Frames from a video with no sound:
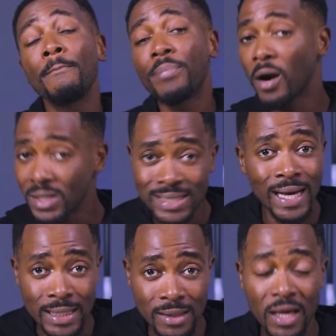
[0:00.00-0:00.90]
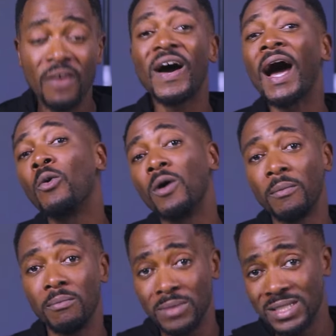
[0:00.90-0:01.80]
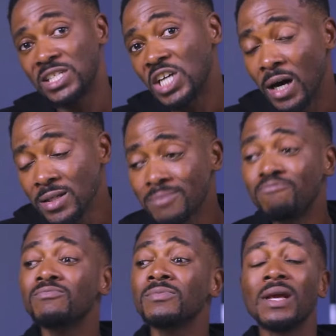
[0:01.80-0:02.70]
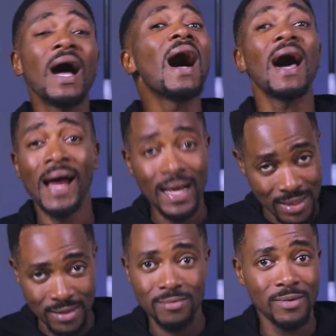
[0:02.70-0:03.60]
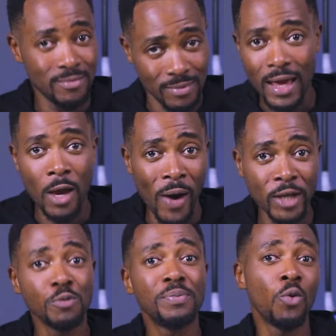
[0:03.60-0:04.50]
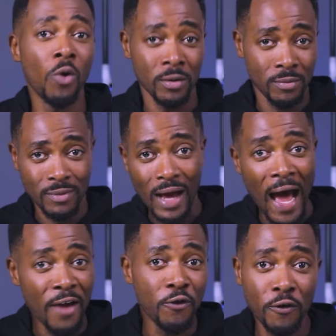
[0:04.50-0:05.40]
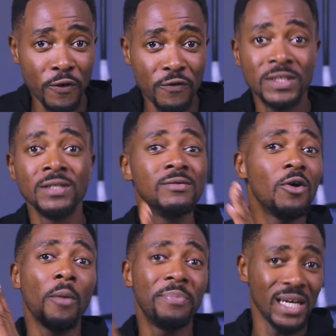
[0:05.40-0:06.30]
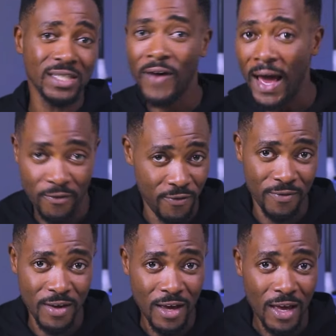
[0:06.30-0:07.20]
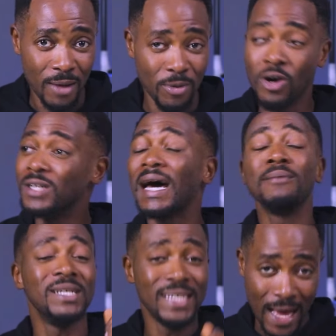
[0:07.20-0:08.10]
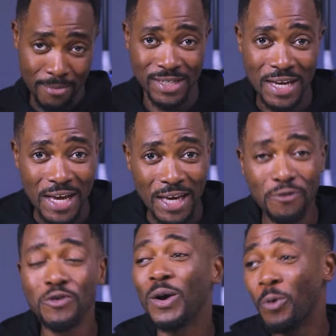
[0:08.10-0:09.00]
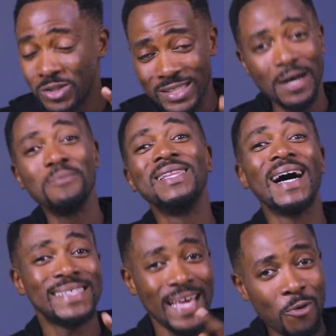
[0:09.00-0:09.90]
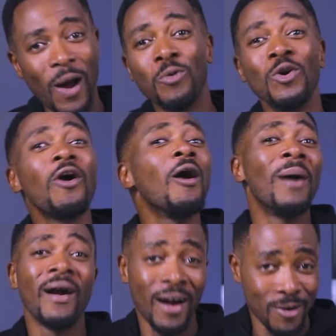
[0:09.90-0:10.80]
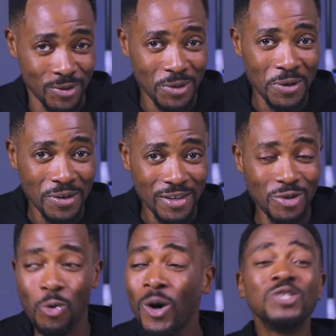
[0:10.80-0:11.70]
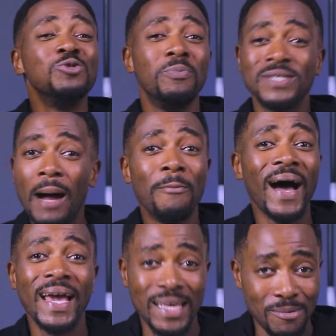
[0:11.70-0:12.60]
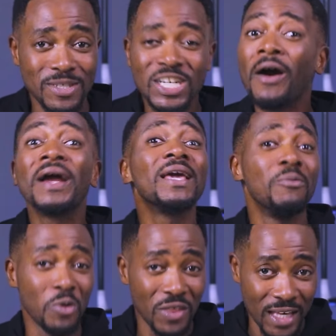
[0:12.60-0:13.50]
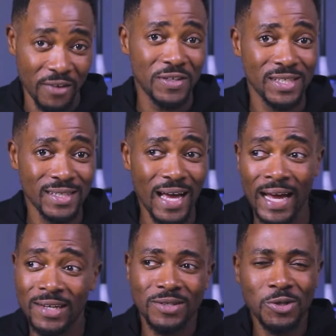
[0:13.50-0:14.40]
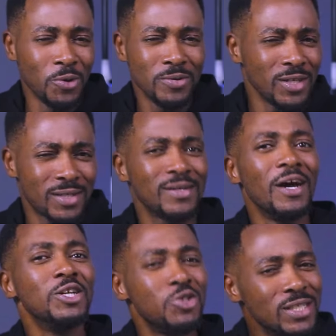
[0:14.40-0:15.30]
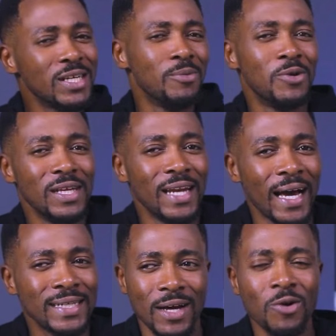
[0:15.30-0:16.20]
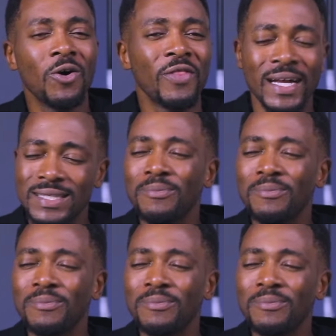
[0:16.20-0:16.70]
Personally, if I were Mr. Charles, I'd ask AY to pick one, iPhone 15 or PS5. Because I'd be damned if you want to tell me that AY will not come around, you know, once you start buying him, showering him with gifts and, you know, just treating him really nice and all that.